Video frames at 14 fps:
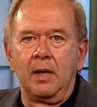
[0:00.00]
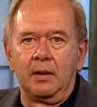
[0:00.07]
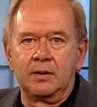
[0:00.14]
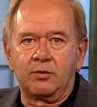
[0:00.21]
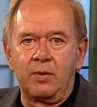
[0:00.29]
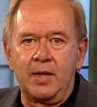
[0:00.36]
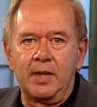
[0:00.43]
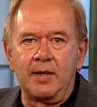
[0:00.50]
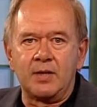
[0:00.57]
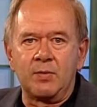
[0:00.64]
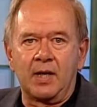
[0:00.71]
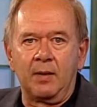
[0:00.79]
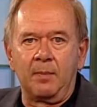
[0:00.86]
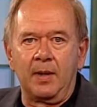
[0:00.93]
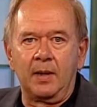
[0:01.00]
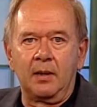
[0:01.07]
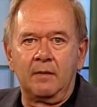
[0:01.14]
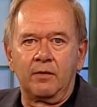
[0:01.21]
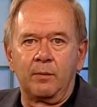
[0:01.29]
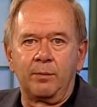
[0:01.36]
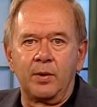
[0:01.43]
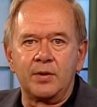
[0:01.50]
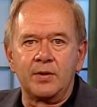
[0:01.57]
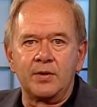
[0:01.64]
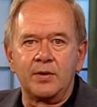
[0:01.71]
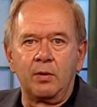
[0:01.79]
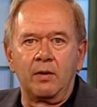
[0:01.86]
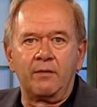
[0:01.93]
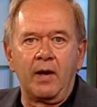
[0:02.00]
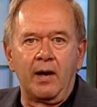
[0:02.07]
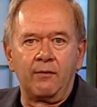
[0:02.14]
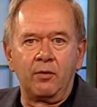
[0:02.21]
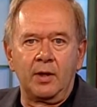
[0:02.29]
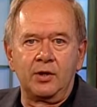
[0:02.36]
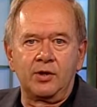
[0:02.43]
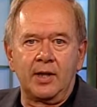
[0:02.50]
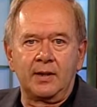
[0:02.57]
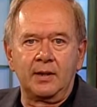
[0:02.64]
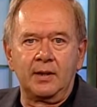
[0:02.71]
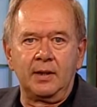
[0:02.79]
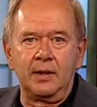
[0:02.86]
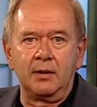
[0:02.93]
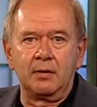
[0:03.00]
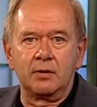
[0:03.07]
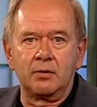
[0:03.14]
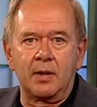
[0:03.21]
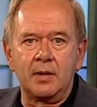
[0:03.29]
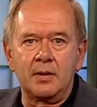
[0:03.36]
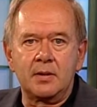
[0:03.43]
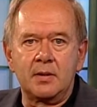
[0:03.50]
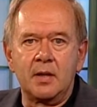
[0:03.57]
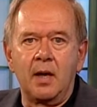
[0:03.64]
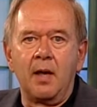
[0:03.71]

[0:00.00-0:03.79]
screening is recommended for persons who have ever injected illegal drugs,